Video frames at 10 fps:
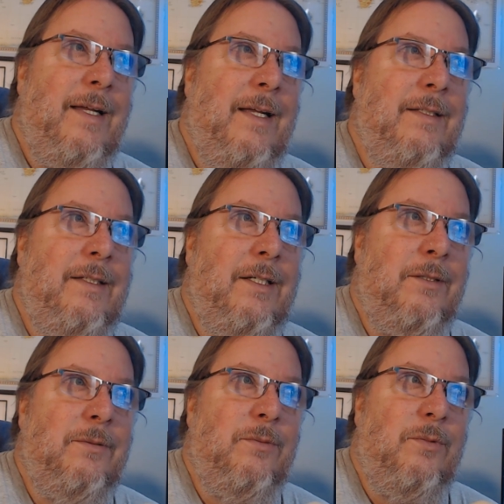and, you
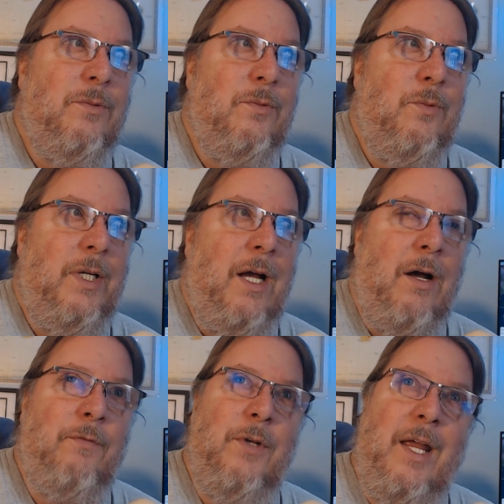know, we
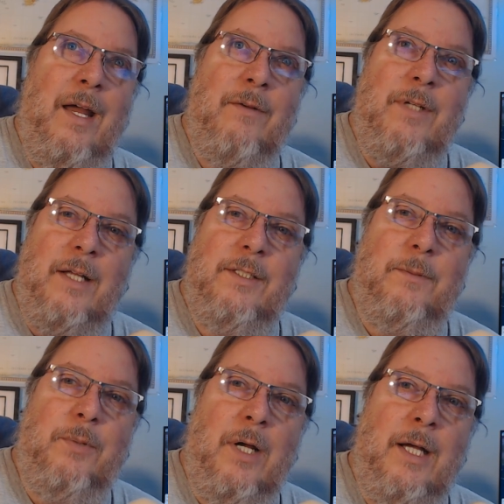often have that
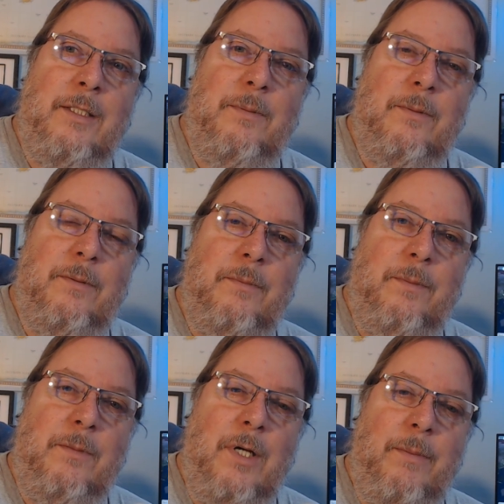surprise
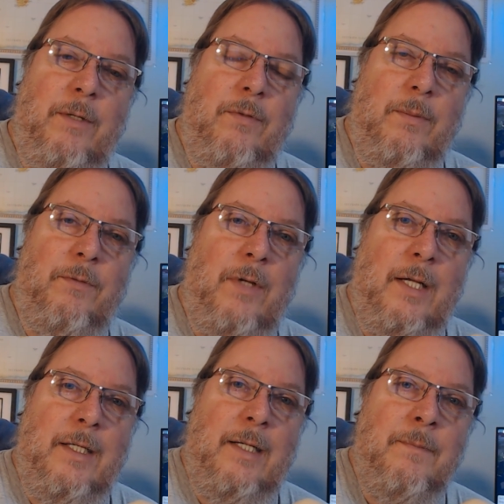coming from the
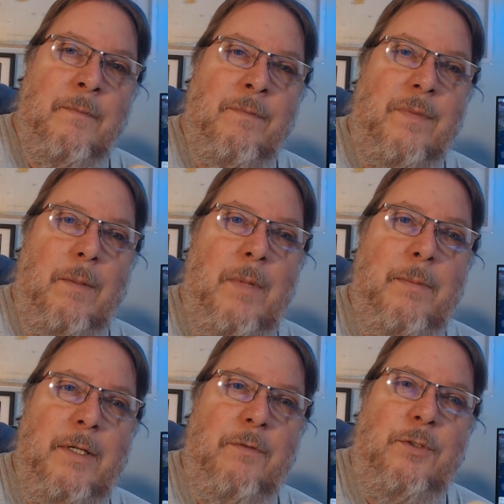fact that
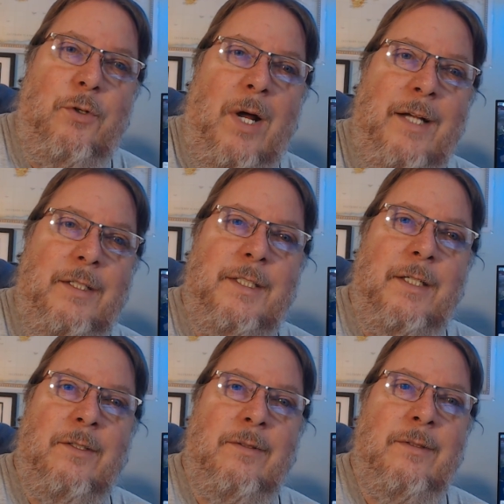maybe you've tried a
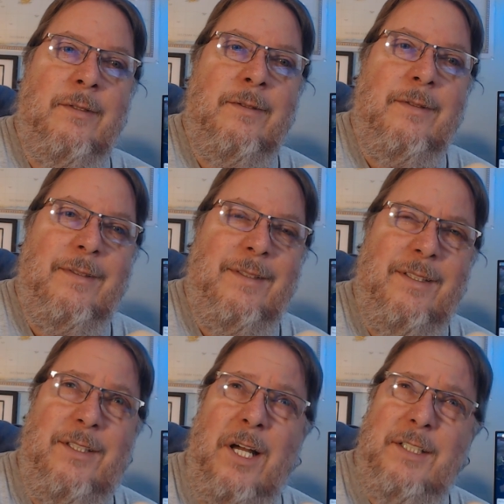signal
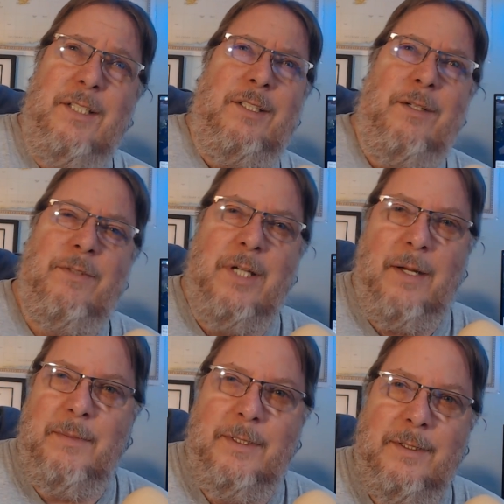dozens of
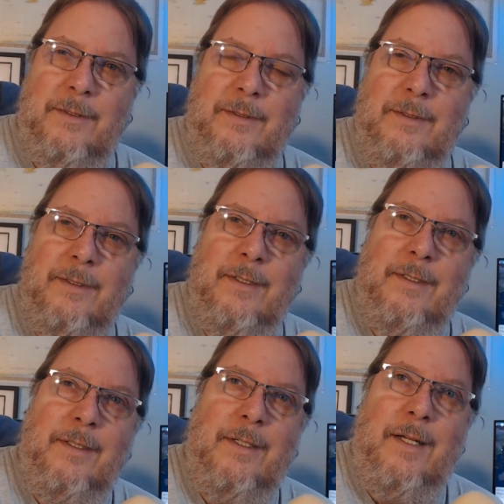times
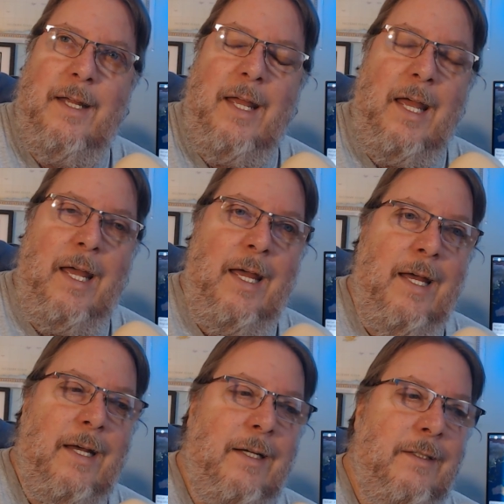
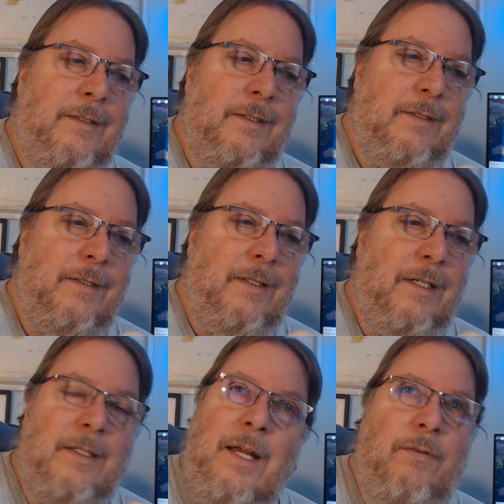and
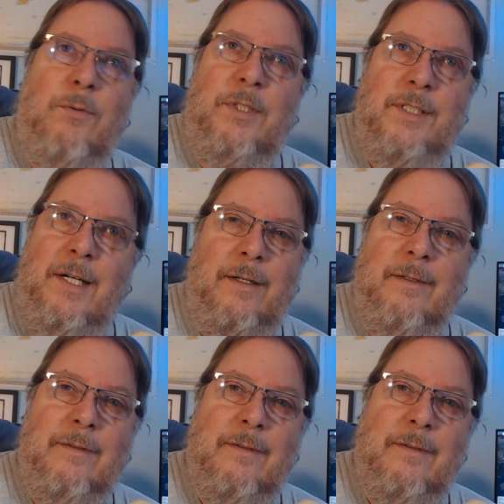it never was there.